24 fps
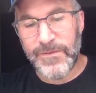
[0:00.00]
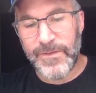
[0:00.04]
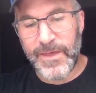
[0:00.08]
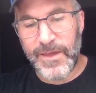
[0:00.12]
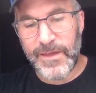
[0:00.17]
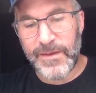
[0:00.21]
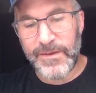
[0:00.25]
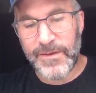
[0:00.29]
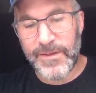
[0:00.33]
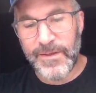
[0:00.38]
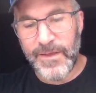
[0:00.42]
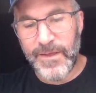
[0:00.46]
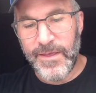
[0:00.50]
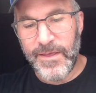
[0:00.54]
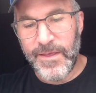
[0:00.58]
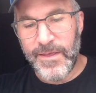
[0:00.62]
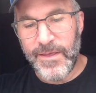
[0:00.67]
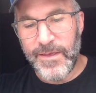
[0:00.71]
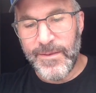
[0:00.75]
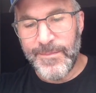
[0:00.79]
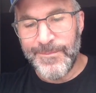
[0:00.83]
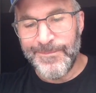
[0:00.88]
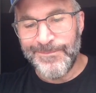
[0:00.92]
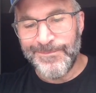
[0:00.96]
for
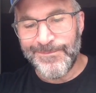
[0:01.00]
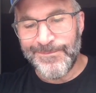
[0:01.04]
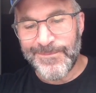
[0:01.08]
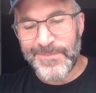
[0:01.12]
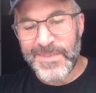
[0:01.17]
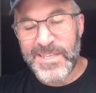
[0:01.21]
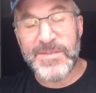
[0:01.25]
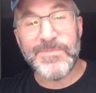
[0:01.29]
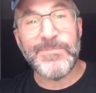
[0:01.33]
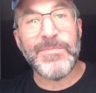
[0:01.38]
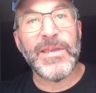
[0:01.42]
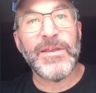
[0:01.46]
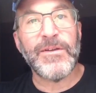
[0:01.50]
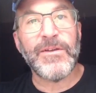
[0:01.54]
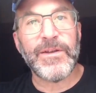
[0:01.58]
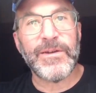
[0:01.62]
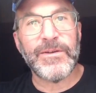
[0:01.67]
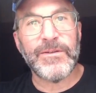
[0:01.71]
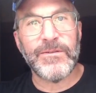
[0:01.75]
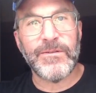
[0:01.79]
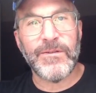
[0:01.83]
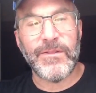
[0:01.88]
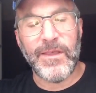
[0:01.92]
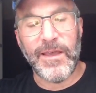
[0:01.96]
this
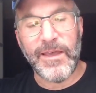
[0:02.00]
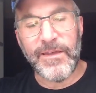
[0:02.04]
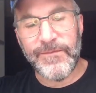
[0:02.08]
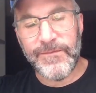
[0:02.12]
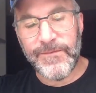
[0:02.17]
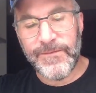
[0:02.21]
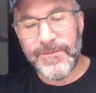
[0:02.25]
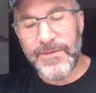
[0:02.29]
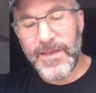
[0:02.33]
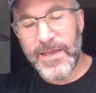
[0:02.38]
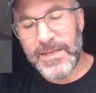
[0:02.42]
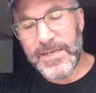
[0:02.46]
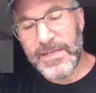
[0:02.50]
period in their life.